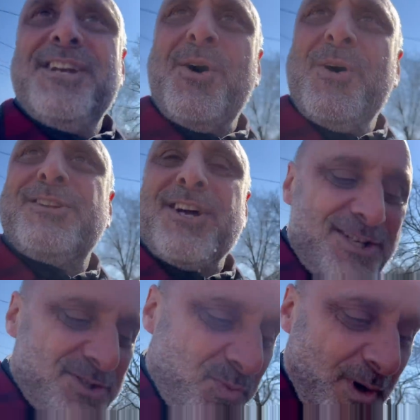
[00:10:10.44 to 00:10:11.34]
know, it
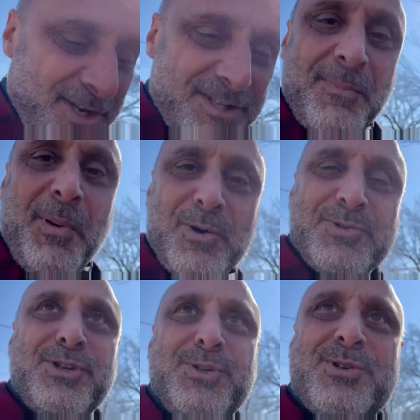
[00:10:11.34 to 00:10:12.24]
does what it's supposed
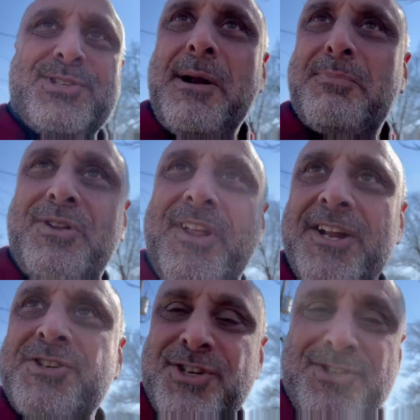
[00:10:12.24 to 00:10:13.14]
to do. It's not
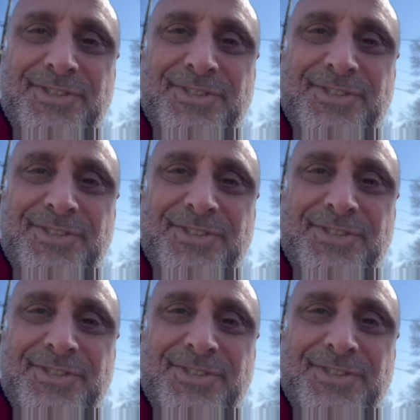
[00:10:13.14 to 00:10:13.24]
pretentious.